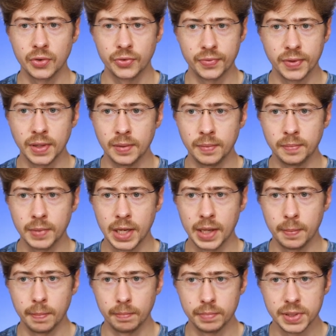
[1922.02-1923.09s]
film,
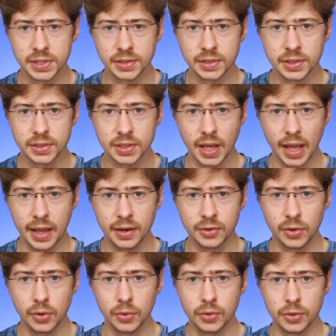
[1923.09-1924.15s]
business, and
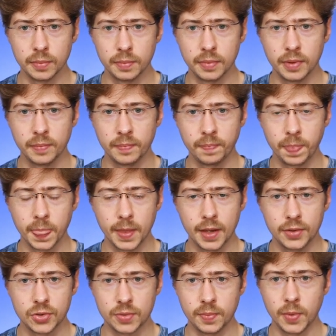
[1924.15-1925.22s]
YouTube.
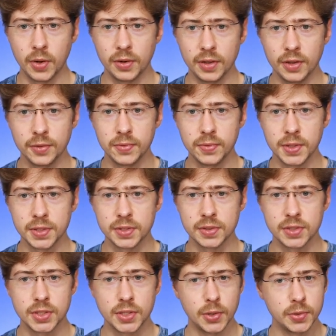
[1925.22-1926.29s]
Smart
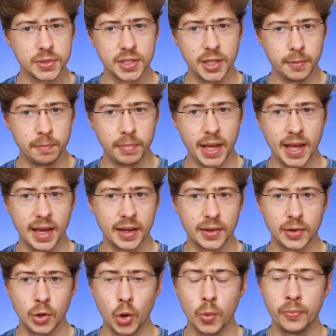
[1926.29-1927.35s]
influencers don't sit back
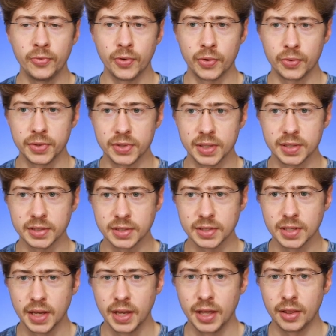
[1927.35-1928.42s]
and hope for results.
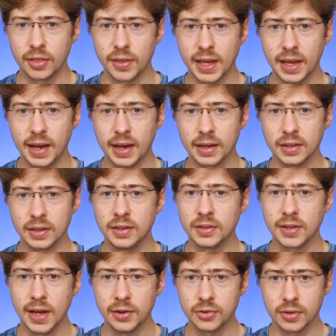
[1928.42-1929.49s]
They act
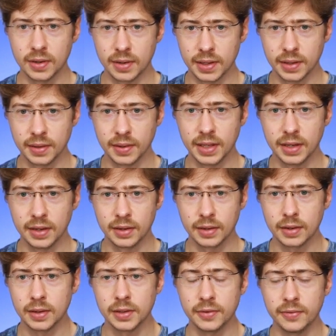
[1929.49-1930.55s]
intentionally in
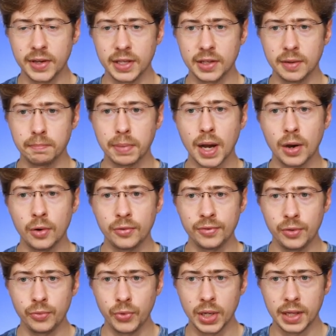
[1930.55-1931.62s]
cultivating
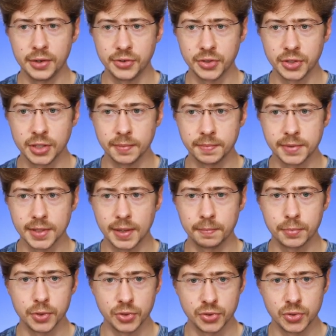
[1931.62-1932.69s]
powerful relationships and
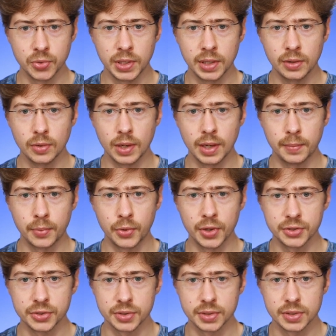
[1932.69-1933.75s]
pursuing
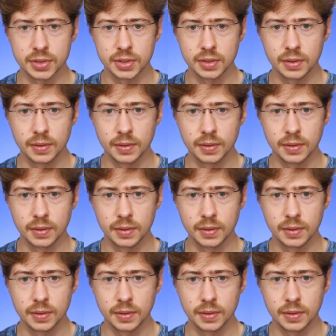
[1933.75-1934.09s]
collaborations.